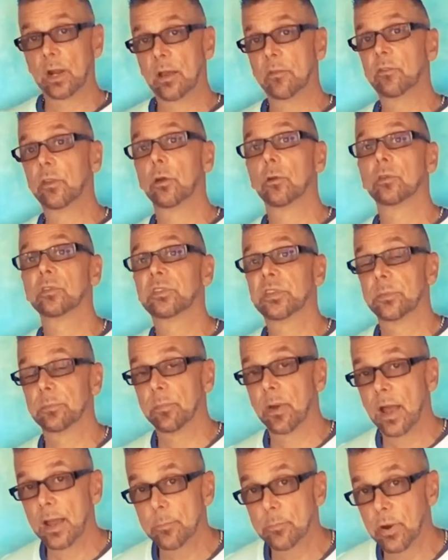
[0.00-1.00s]
I've noticed in
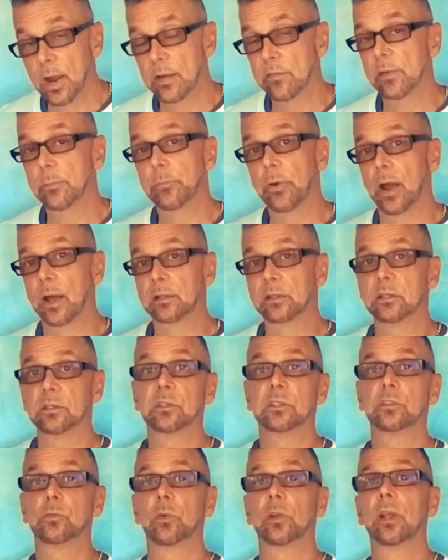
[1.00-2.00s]
my private practice
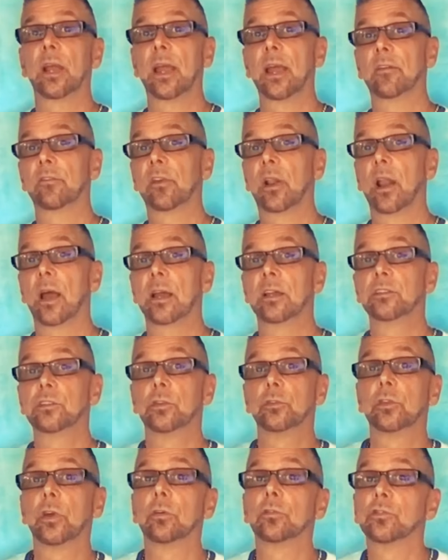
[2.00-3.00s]
is when I have clients who
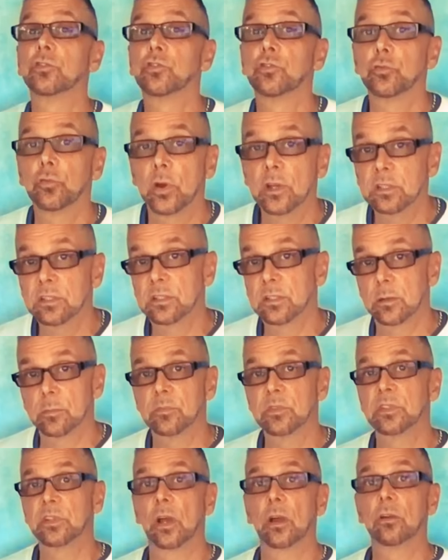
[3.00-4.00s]
don't trust
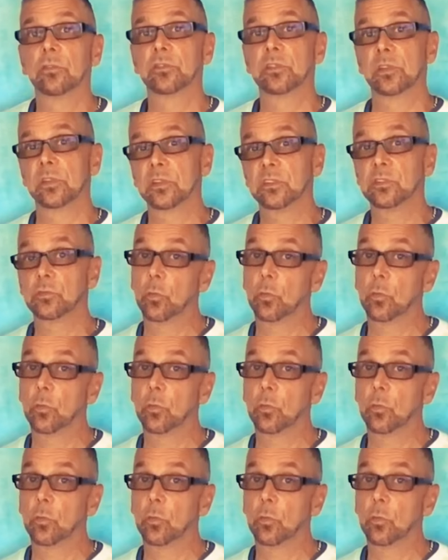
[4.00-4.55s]
themselves in this